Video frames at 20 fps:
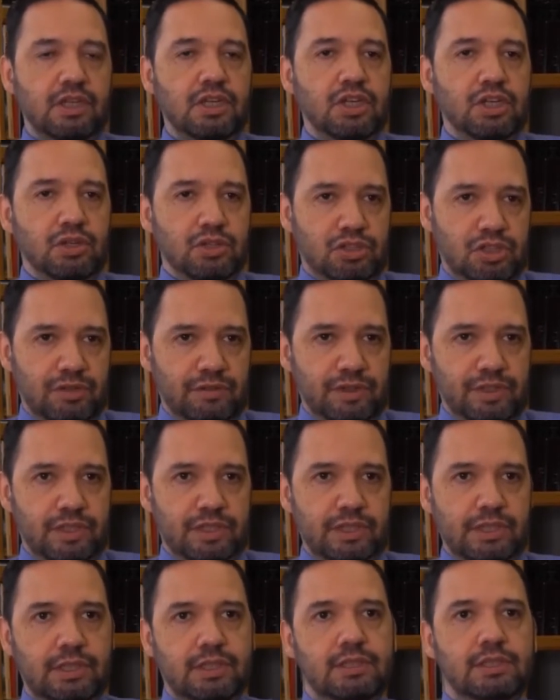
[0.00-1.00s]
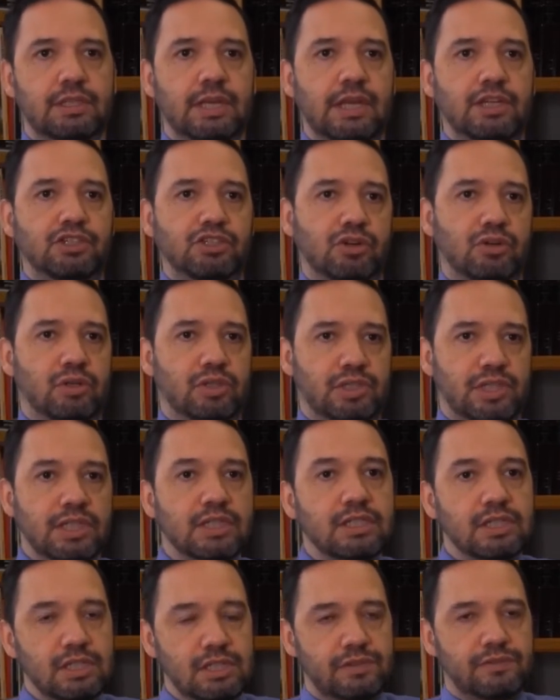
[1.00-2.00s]
youth services, and general
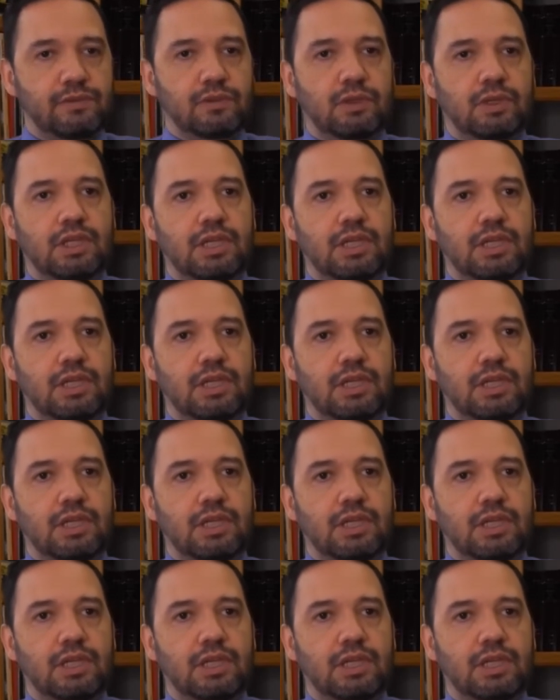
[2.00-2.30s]
assistance for